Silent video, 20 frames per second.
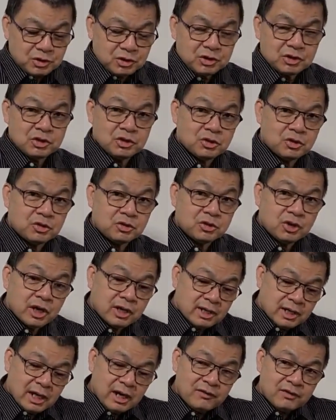you're not
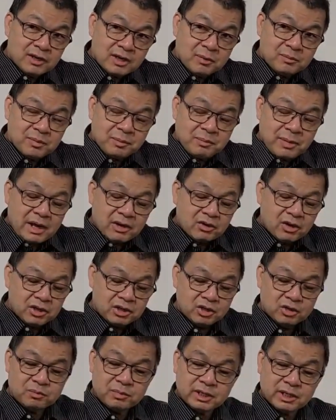gonna have it come back on
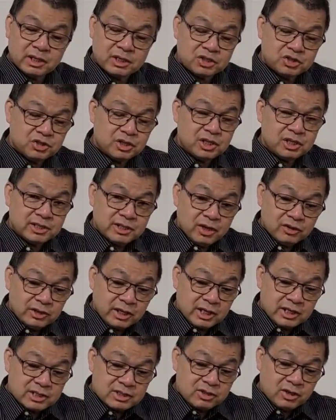you because you can tell
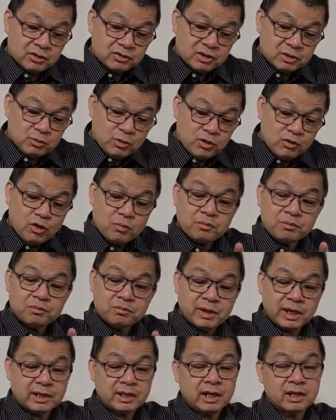that it's starting to move. Oh,
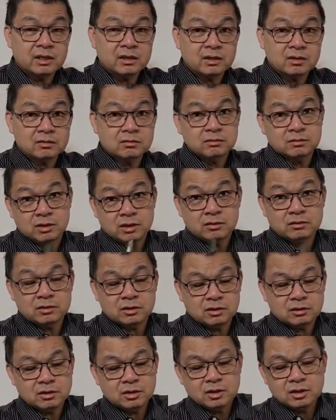I gotta go,
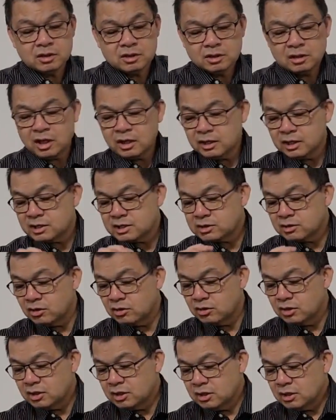lock it.
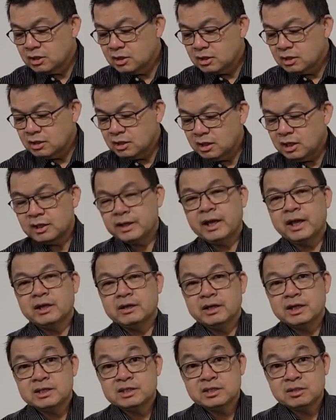So
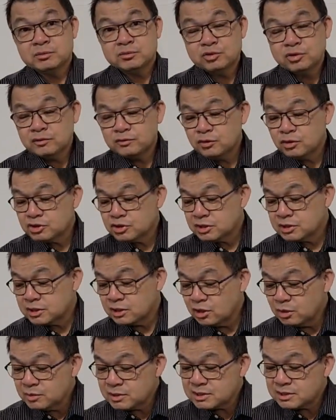again, it's an improved version, it's a
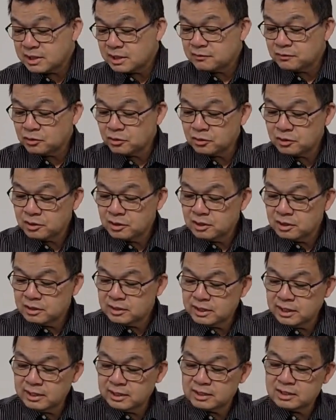little bit safer.
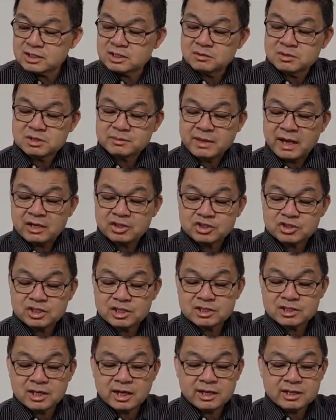Then you get some Spanish
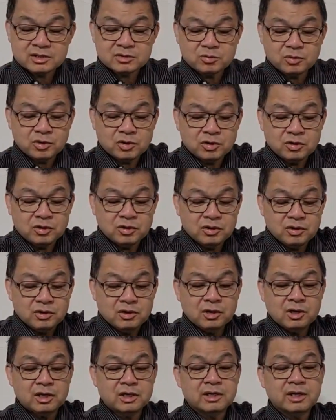designs where,
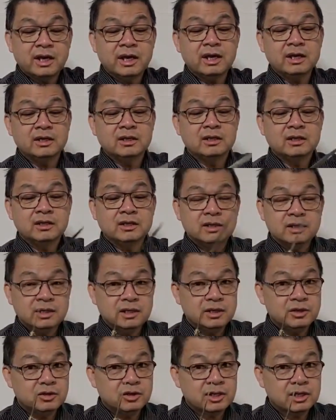again,
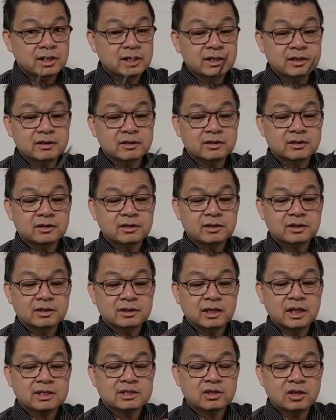you hear the click,
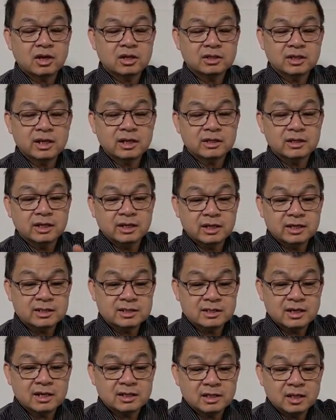that's locked in. It is
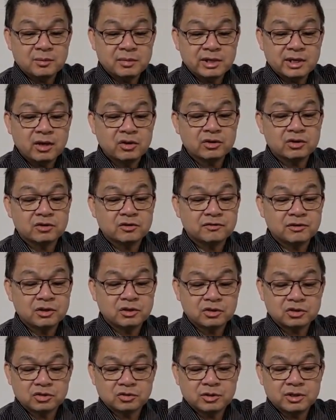not coming down on your
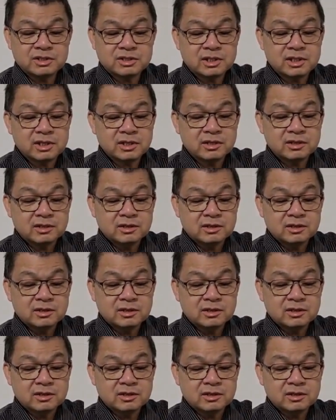finger too easily.